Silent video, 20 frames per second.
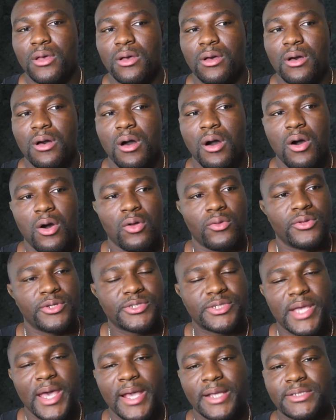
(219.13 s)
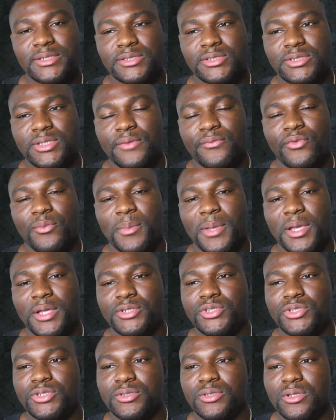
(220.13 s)
all this access to
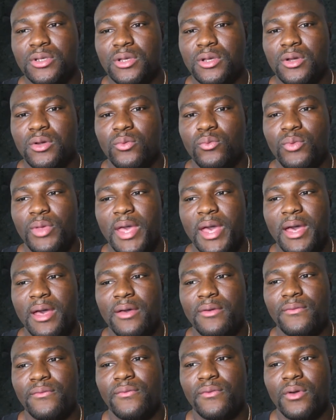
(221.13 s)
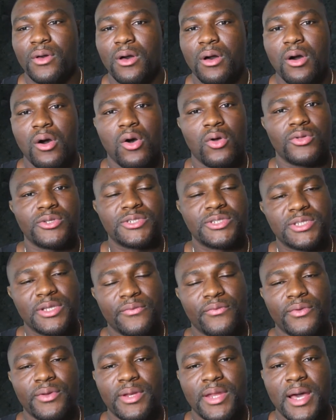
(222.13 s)
information, we have all these
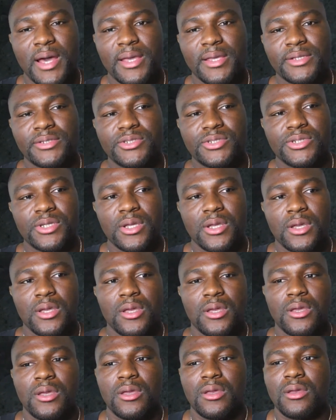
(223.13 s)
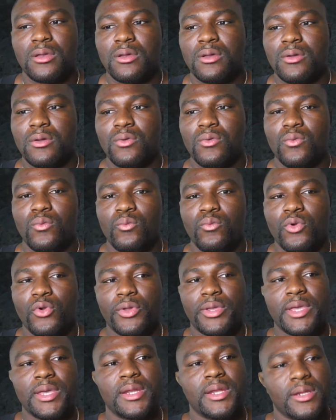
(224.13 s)
different diets? We're
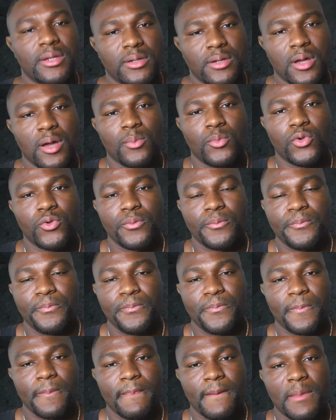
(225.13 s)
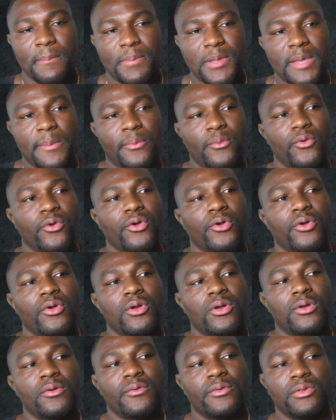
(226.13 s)
getting dumber and people are
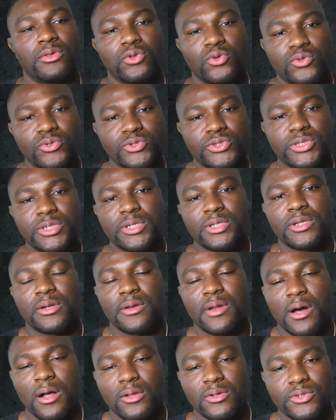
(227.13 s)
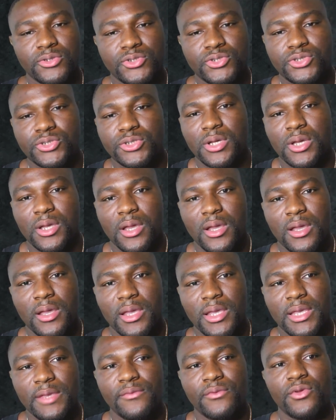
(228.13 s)
losing the knowledge,
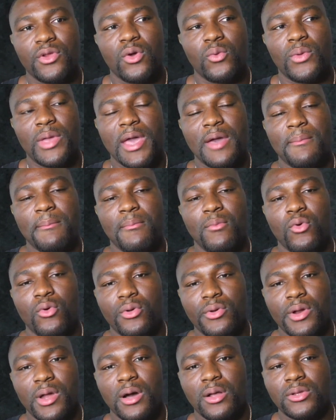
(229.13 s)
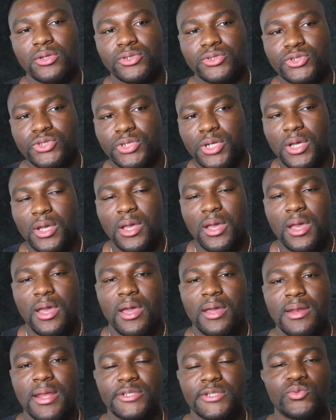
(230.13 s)
even though we have more knowledge. And
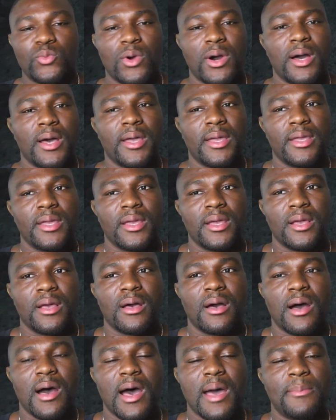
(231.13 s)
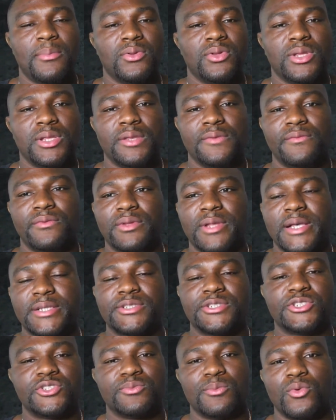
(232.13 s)
that's why I believe less
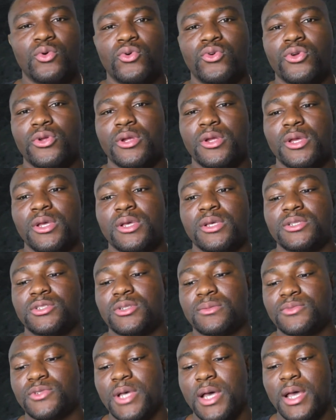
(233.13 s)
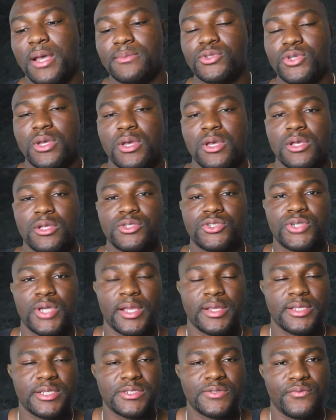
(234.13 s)
is more sometimes. Check
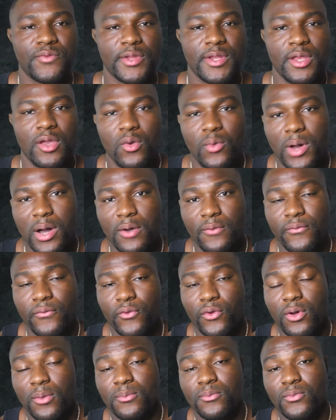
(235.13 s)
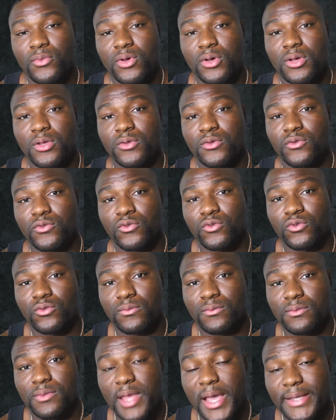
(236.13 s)
this video out from
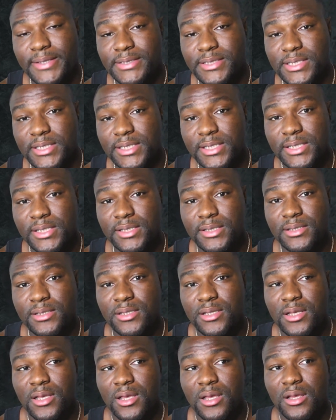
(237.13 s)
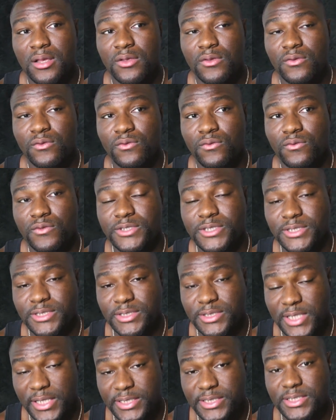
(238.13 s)

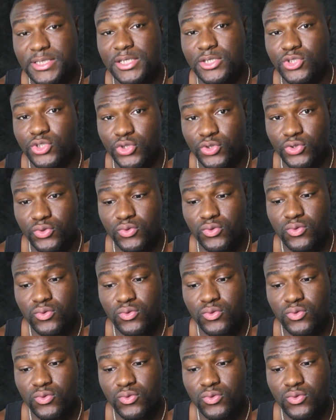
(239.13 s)
1962.